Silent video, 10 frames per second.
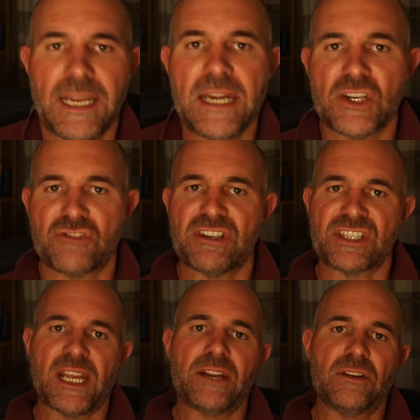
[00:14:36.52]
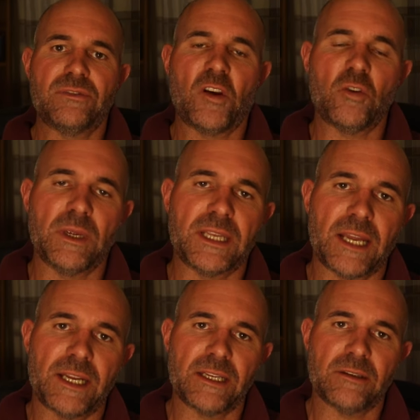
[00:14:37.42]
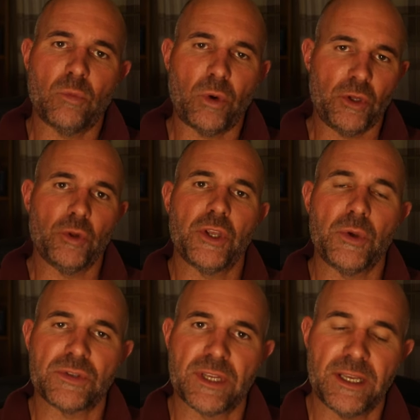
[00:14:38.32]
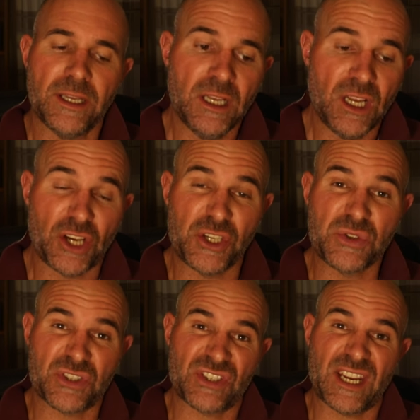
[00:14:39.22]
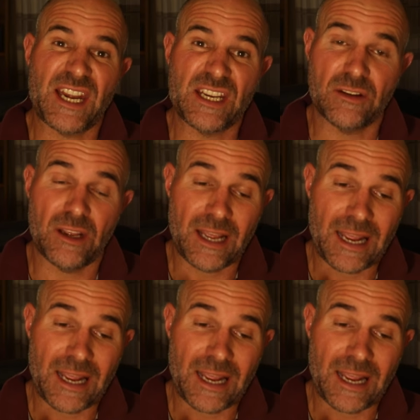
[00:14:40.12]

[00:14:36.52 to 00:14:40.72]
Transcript: Industry standard Photo Mechanic. We all use it. I used to send